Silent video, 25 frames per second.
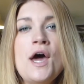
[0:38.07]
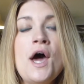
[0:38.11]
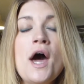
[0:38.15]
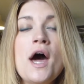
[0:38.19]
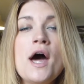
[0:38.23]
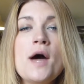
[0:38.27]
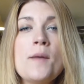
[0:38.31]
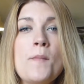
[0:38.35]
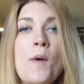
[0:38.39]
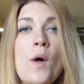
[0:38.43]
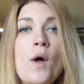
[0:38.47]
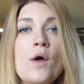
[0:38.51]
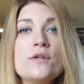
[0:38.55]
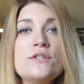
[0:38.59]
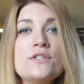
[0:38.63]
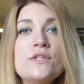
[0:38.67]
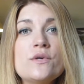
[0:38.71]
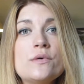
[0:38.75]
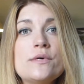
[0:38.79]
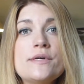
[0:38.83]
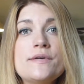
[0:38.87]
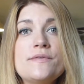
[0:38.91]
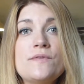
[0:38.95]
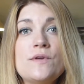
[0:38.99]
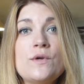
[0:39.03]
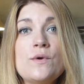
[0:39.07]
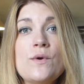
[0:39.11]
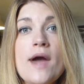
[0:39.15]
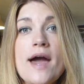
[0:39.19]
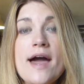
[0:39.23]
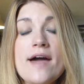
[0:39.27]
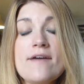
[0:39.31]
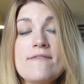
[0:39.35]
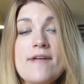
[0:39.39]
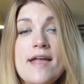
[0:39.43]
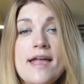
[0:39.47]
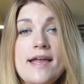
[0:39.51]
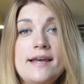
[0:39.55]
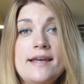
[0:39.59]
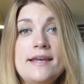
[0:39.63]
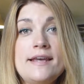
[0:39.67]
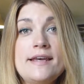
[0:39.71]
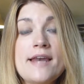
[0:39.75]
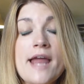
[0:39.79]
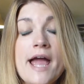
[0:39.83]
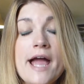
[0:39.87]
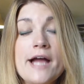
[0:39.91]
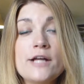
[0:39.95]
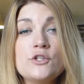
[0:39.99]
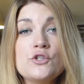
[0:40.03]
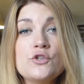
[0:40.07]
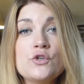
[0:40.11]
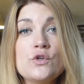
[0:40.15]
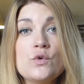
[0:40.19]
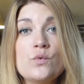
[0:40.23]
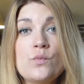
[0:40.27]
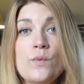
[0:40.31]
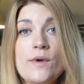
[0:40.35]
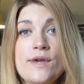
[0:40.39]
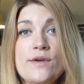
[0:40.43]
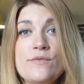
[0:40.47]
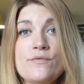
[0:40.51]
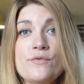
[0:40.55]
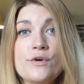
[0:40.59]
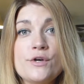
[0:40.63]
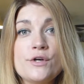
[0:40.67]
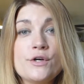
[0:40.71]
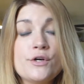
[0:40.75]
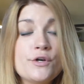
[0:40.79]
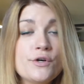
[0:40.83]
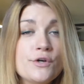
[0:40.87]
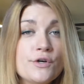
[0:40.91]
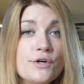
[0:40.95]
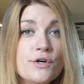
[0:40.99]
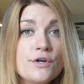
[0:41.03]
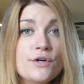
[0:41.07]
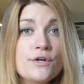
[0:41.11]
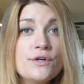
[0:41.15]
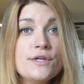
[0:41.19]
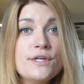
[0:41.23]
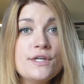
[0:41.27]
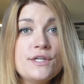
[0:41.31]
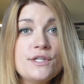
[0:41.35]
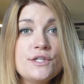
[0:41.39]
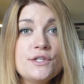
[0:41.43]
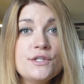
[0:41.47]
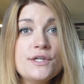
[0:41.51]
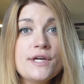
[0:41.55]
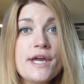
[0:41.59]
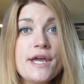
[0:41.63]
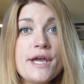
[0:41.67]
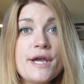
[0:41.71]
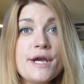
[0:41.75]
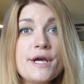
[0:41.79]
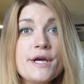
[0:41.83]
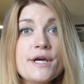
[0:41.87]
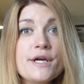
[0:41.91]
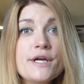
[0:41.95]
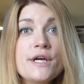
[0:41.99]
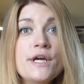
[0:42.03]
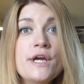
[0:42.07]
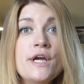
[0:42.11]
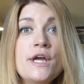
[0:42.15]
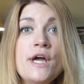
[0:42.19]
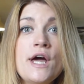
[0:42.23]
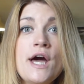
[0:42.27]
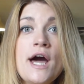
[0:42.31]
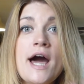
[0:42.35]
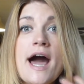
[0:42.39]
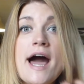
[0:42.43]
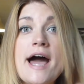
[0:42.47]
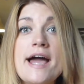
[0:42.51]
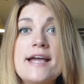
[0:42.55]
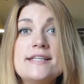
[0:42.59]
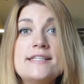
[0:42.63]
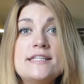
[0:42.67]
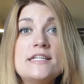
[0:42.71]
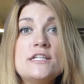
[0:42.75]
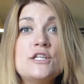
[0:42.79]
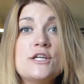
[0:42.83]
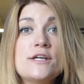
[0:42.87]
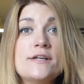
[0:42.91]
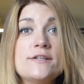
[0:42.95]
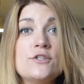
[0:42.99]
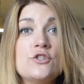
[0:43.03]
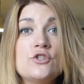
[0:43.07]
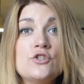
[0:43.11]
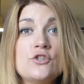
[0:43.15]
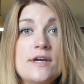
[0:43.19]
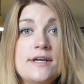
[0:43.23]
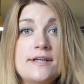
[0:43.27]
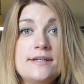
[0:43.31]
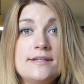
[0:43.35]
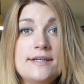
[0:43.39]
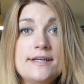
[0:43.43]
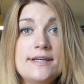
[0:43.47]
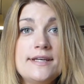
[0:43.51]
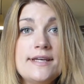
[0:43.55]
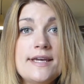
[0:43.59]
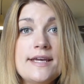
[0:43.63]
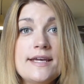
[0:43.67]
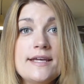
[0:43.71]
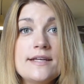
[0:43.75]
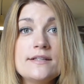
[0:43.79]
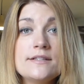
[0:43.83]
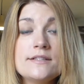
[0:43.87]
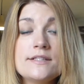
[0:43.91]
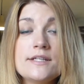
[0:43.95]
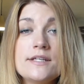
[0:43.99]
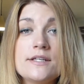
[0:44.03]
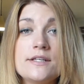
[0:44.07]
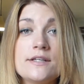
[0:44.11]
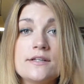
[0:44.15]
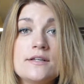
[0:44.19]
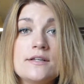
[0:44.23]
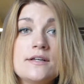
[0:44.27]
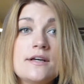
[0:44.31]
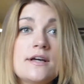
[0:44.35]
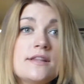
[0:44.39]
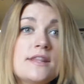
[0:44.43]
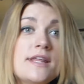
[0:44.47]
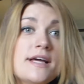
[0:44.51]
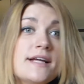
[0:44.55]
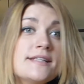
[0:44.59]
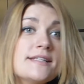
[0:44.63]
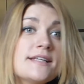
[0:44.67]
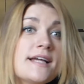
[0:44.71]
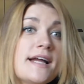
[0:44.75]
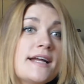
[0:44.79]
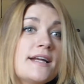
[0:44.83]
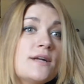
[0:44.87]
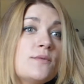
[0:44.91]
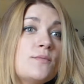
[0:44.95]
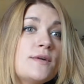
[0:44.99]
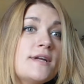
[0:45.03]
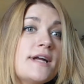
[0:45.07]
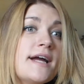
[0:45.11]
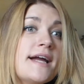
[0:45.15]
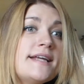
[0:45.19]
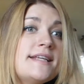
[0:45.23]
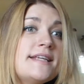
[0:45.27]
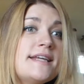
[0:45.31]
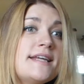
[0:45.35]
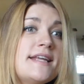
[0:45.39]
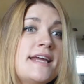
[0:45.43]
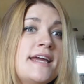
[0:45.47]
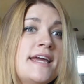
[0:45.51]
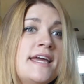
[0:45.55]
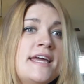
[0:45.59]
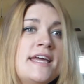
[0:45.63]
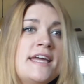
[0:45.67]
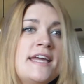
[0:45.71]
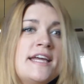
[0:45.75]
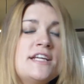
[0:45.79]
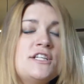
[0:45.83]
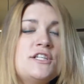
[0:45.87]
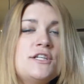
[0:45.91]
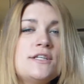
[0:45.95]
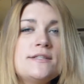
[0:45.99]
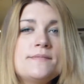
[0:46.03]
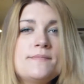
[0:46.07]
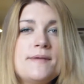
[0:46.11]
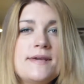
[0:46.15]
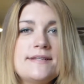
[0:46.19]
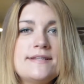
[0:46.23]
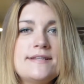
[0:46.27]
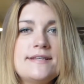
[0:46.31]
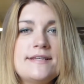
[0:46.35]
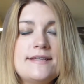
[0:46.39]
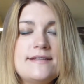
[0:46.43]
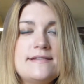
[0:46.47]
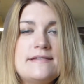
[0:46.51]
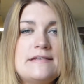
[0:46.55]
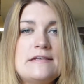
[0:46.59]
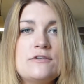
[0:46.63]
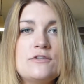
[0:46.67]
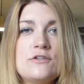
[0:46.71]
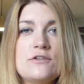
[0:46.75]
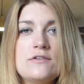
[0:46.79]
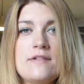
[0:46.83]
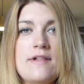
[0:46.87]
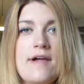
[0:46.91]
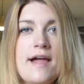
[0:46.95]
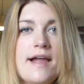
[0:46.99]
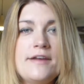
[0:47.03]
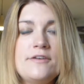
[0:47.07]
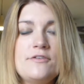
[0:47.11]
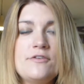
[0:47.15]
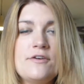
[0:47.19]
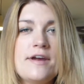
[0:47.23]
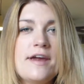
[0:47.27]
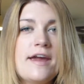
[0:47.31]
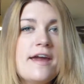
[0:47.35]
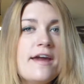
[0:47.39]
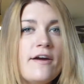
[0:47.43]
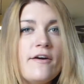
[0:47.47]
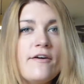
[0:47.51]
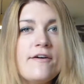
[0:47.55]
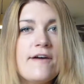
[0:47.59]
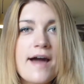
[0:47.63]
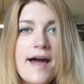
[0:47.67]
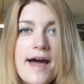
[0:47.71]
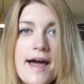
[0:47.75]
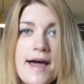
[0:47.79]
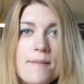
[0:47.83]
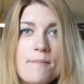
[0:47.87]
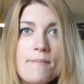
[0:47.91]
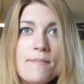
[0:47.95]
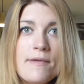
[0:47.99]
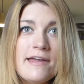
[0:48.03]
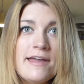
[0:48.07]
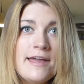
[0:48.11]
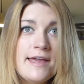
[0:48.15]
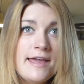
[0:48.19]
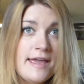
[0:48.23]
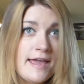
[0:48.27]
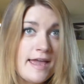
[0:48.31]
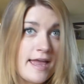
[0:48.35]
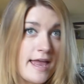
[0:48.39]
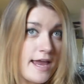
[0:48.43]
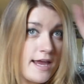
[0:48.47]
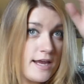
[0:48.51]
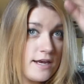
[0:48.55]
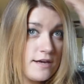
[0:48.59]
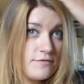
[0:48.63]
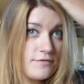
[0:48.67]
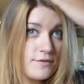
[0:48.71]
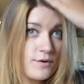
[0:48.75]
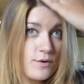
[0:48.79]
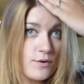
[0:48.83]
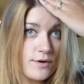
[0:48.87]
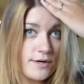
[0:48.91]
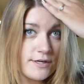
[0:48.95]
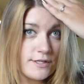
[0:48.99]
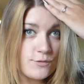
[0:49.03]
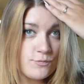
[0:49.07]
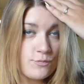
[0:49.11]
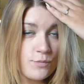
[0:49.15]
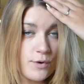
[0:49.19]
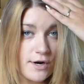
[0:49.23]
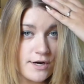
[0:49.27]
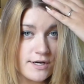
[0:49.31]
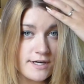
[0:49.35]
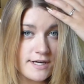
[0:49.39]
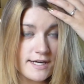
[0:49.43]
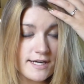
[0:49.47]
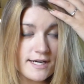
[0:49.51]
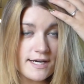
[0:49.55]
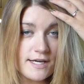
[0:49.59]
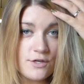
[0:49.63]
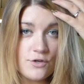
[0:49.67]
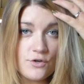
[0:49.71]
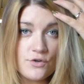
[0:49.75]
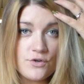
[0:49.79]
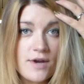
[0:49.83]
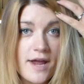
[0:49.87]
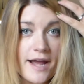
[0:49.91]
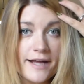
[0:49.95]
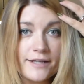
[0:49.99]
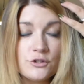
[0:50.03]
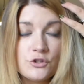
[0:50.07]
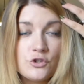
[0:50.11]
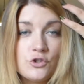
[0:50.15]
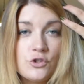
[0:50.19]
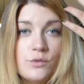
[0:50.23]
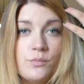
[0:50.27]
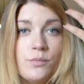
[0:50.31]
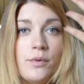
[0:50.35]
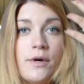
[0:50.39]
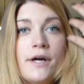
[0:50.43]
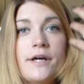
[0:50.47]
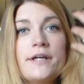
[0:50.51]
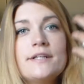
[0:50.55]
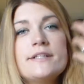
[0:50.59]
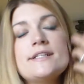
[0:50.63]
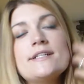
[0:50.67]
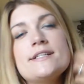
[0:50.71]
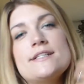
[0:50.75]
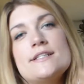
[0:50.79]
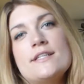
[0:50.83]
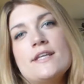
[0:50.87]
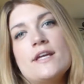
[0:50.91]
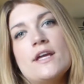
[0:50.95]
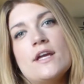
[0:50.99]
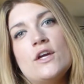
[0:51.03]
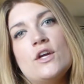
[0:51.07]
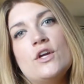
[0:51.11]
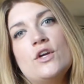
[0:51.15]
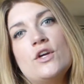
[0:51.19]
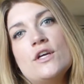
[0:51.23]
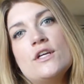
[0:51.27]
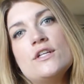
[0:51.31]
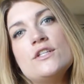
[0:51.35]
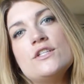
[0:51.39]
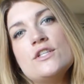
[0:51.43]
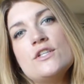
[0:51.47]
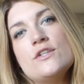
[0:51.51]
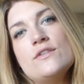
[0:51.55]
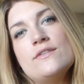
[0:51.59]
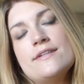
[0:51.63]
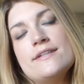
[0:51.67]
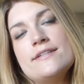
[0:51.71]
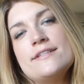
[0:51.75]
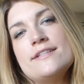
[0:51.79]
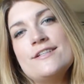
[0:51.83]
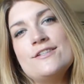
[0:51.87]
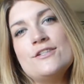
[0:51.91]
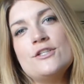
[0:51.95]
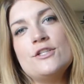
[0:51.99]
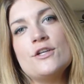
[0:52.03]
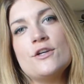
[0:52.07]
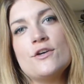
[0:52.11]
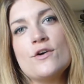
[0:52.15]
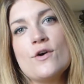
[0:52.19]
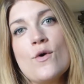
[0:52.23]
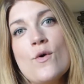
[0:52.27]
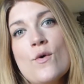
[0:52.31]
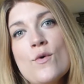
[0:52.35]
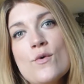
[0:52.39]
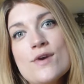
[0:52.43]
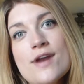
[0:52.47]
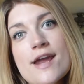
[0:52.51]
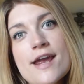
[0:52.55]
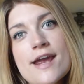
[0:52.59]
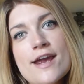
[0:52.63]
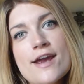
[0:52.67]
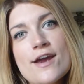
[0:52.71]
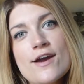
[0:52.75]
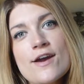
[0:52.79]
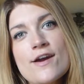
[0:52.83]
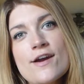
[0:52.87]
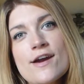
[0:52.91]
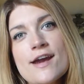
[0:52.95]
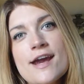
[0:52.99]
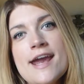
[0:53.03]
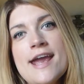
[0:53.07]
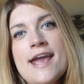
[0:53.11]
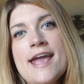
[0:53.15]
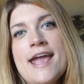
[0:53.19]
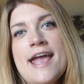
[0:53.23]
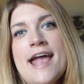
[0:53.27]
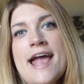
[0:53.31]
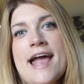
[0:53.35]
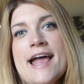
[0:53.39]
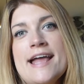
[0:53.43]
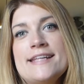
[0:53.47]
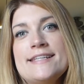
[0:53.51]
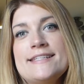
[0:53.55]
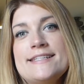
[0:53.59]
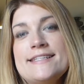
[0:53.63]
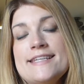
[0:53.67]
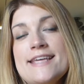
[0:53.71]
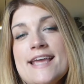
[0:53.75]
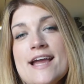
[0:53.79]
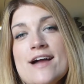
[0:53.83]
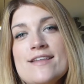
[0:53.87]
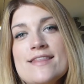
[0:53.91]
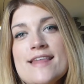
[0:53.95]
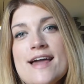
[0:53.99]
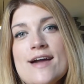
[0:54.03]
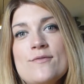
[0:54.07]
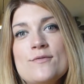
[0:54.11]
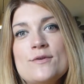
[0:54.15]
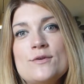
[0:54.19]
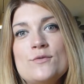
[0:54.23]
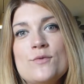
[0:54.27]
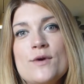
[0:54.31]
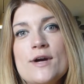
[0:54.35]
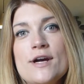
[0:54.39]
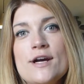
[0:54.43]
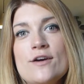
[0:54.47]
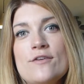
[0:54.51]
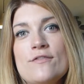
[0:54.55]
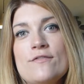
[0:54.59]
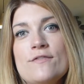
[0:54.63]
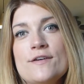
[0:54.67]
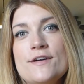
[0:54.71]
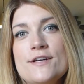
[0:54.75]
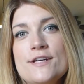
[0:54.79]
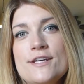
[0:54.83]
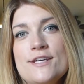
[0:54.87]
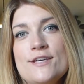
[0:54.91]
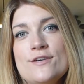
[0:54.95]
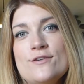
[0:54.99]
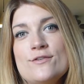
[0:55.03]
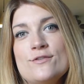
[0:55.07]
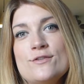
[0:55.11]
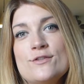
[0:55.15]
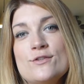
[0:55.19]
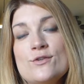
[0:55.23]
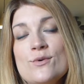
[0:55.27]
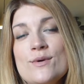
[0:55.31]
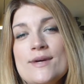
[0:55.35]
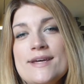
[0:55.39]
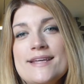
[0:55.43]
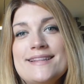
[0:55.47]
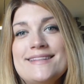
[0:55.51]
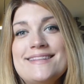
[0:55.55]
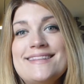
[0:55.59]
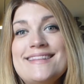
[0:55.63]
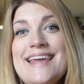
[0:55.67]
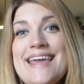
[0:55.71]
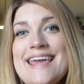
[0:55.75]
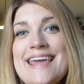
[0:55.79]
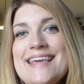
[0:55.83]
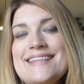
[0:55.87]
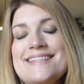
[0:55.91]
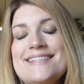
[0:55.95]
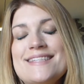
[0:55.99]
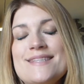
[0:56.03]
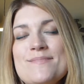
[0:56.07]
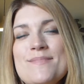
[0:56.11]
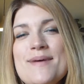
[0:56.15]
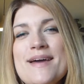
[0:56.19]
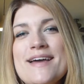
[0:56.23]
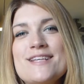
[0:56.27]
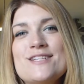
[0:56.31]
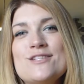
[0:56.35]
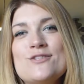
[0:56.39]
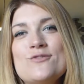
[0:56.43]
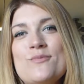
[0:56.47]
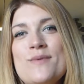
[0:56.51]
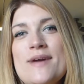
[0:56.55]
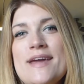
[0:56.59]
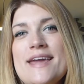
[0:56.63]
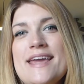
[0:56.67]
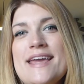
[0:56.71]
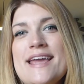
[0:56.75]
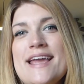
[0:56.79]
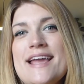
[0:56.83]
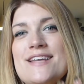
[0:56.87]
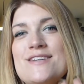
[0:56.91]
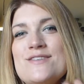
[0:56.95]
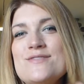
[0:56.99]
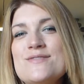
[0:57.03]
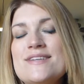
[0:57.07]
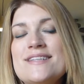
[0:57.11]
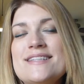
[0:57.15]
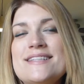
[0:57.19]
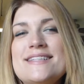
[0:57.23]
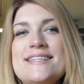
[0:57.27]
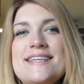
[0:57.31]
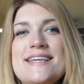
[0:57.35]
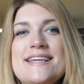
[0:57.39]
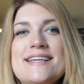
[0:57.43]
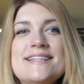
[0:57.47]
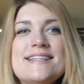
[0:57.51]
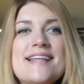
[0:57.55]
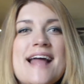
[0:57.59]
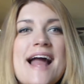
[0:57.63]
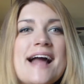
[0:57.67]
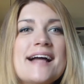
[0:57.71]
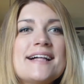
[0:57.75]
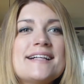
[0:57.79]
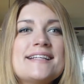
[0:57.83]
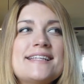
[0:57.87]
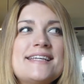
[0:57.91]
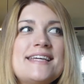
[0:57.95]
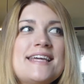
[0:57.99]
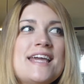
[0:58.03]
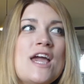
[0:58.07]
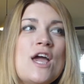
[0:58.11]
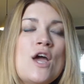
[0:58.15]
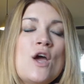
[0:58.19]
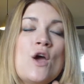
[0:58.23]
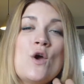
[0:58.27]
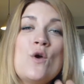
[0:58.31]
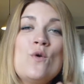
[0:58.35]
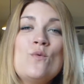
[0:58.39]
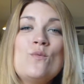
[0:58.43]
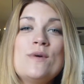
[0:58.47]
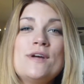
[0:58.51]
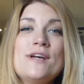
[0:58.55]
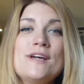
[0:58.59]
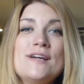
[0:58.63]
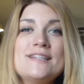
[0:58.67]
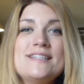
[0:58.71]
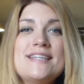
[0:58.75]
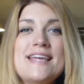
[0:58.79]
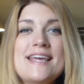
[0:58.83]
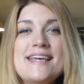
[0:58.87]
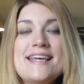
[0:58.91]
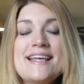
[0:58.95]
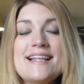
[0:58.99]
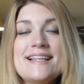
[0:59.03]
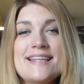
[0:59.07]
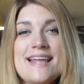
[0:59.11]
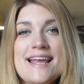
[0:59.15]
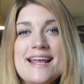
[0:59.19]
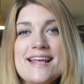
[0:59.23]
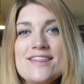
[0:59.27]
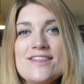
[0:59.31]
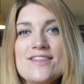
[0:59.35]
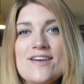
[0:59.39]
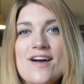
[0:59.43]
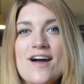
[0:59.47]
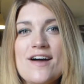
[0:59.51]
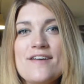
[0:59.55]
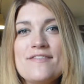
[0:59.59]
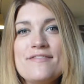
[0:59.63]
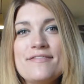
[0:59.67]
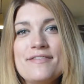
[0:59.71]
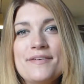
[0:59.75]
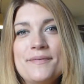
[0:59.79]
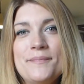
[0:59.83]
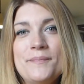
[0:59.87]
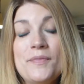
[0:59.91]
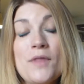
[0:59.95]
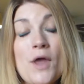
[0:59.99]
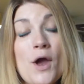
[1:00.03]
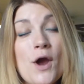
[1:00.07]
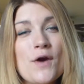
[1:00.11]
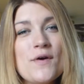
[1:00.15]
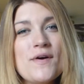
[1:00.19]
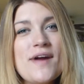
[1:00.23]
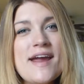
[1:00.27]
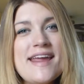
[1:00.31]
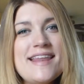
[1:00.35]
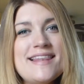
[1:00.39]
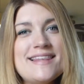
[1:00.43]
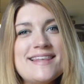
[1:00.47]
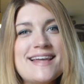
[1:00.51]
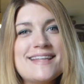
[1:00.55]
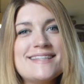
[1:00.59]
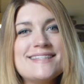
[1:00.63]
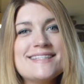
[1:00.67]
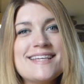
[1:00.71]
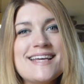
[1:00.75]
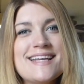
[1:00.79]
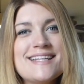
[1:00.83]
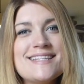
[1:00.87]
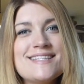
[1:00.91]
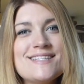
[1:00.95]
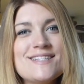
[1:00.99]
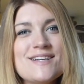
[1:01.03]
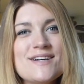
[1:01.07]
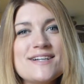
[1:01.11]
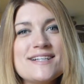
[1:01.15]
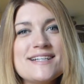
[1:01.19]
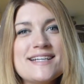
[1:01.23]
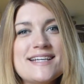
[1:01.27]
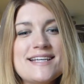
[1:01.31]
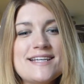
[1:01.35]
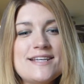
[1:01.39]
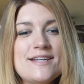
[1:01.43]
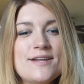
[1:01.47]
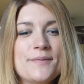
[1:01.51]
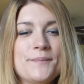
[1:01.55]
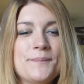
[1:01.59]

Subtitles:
Also, if you have any natural wave or curl in your hair, I suggest straightening it. That's kind of what I did. It just makes it easier to line your hair up, and of course part it in your natural part. It's good to listen to your own hair and see how that would work for you so it lays the best way and you can see exactly where you're taking length off. All right, let's get started.